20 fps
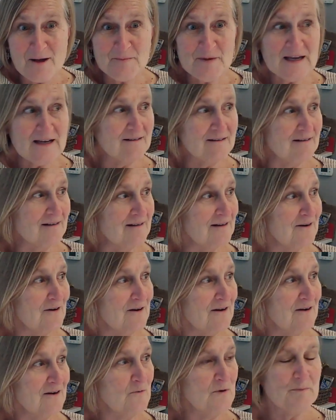I mean,
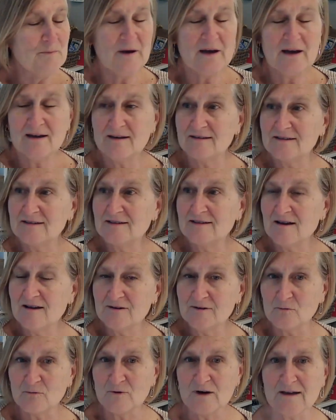we pay a
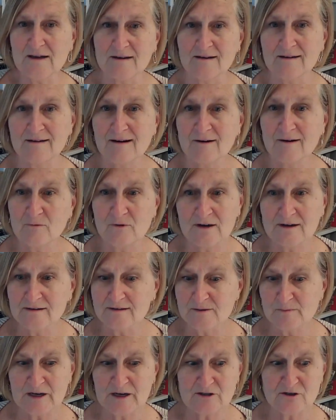ton of rent. And I
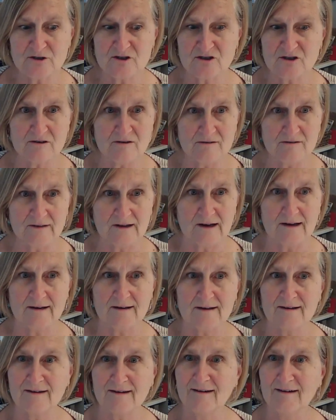wanted to make sure,
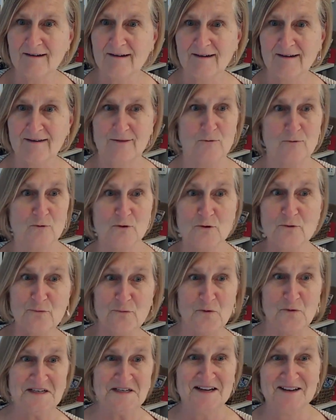like, the
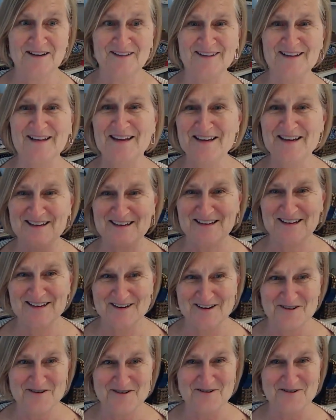roof wasn't leaking.